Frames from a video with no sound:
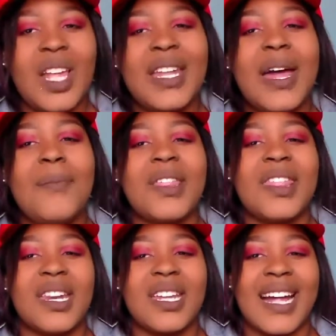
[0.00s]
Number
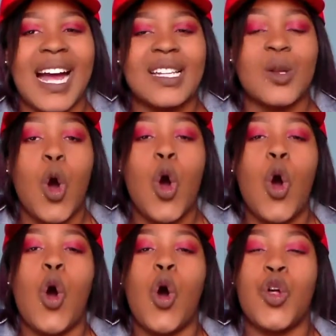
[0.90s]
three, guys,
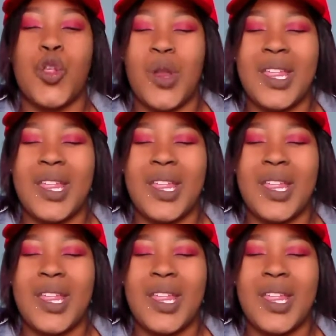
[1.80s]
although